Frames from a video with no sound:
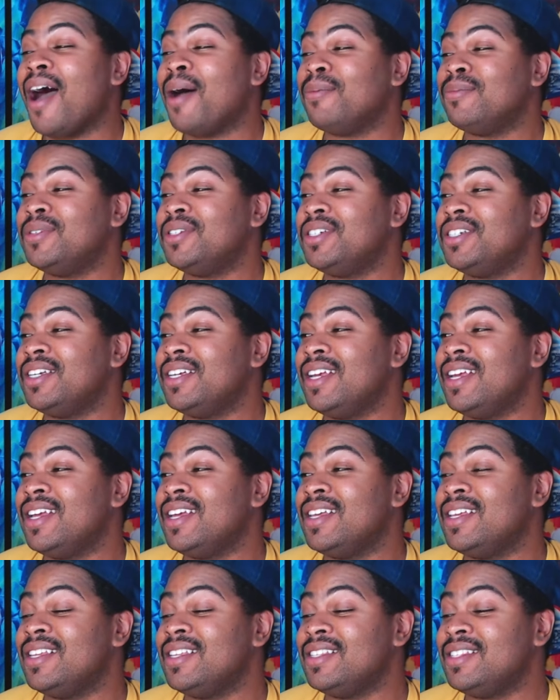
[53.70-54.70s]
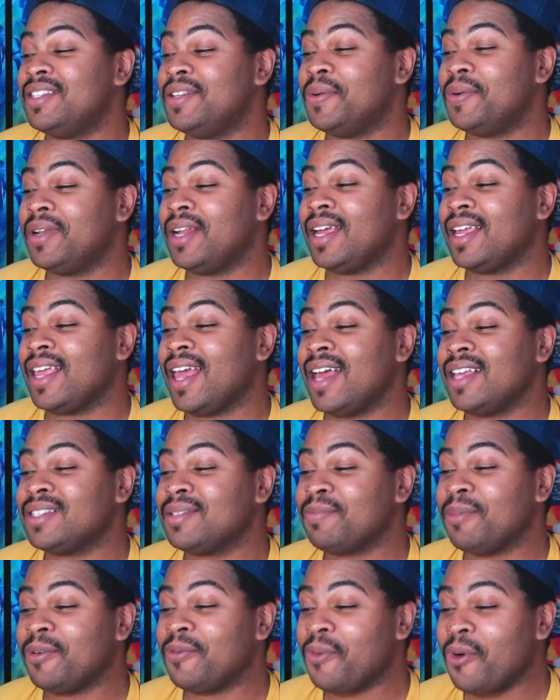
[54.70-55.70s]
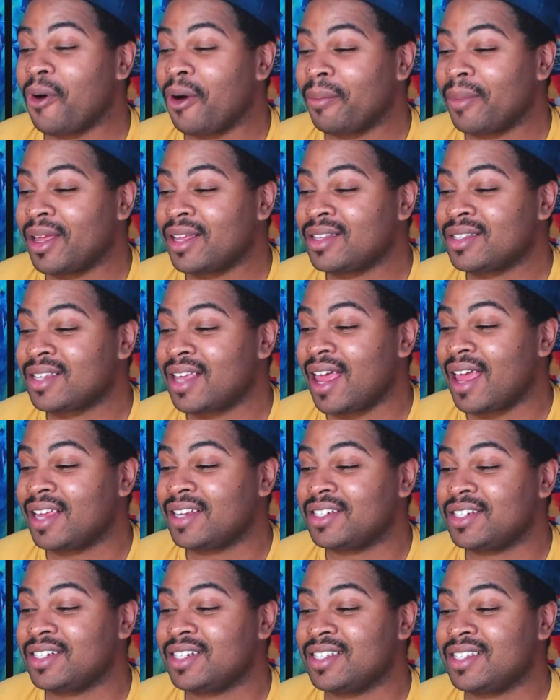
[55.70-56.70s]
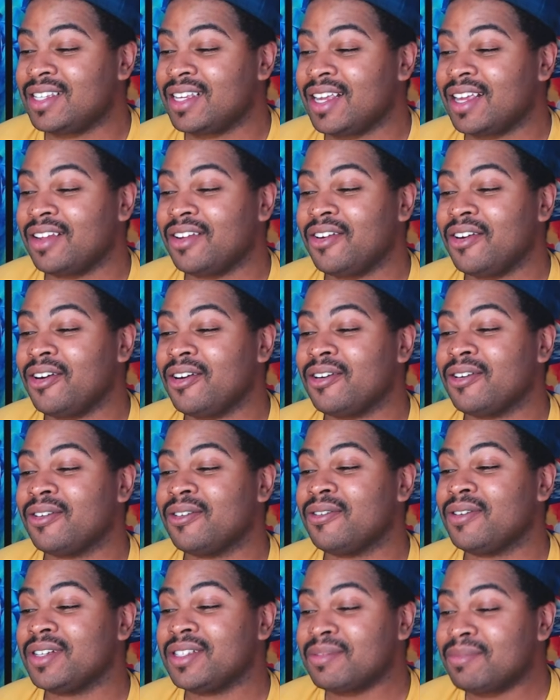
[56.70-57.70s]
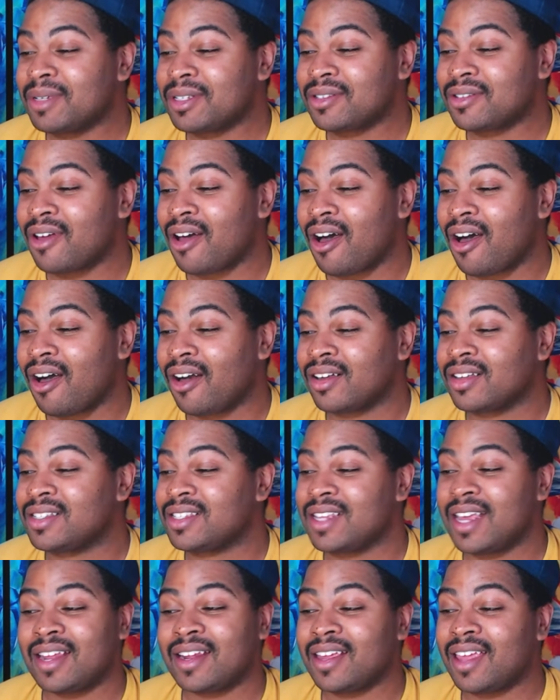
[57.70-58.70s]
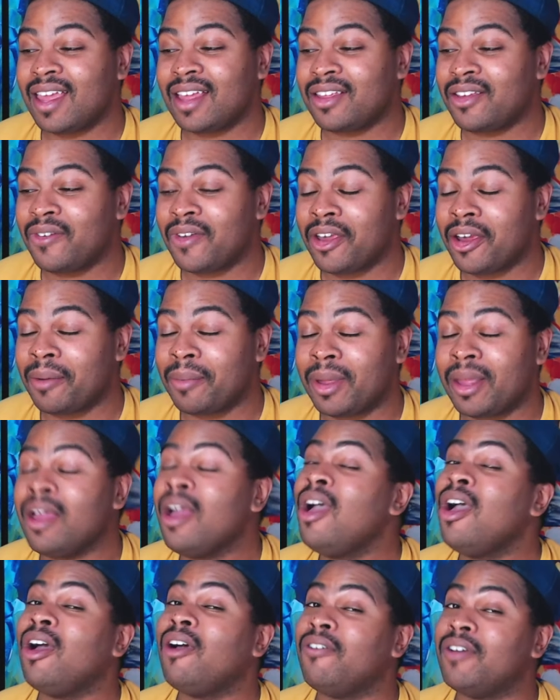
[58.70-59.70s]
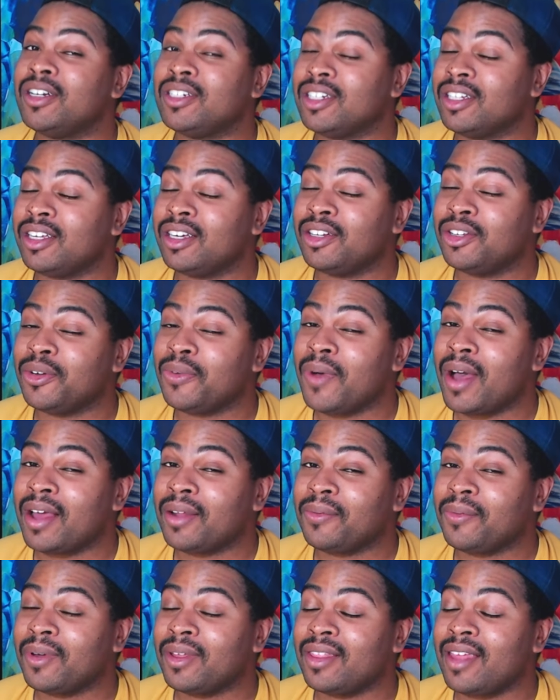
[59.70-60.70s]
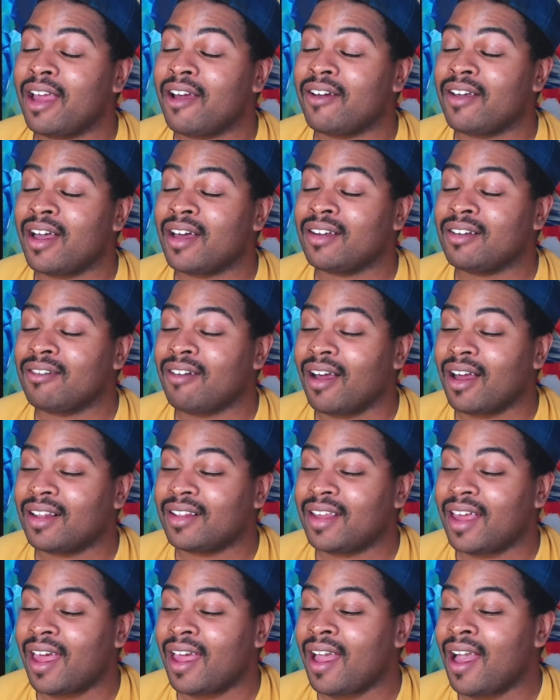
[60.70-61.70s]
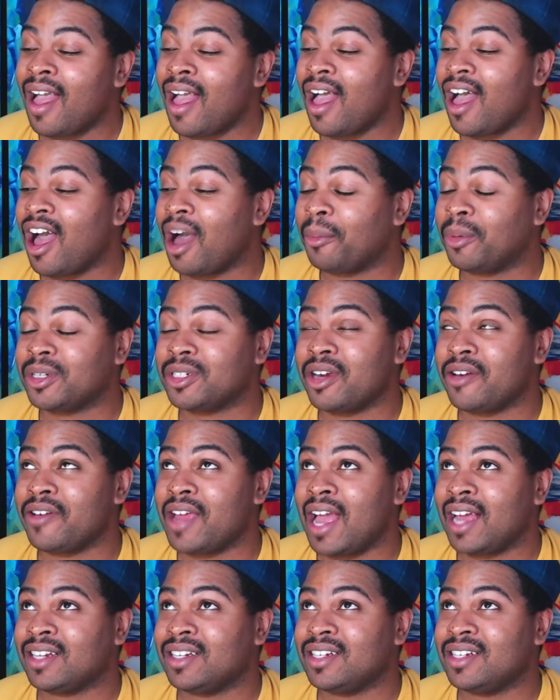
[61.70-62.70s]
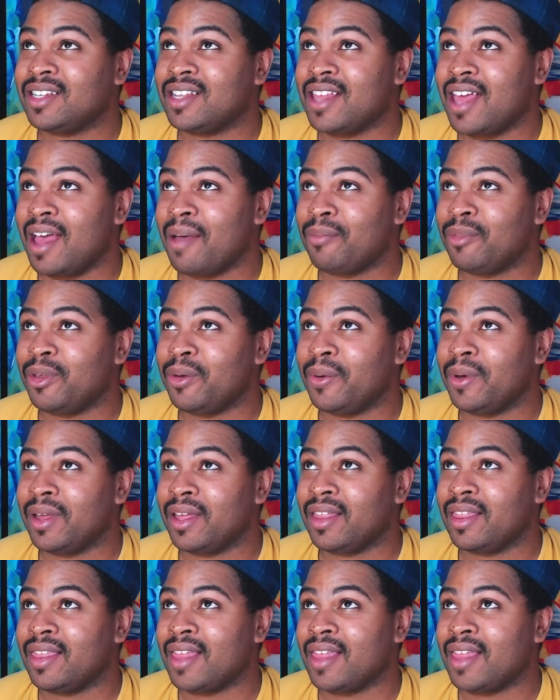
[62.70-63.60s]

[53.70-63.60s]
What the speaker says: She is doing a guest performance, and she's singing her Christmas song, Santa, Can You Hear Me? Originally a duet with Ariana Grande, which I reacted to them doing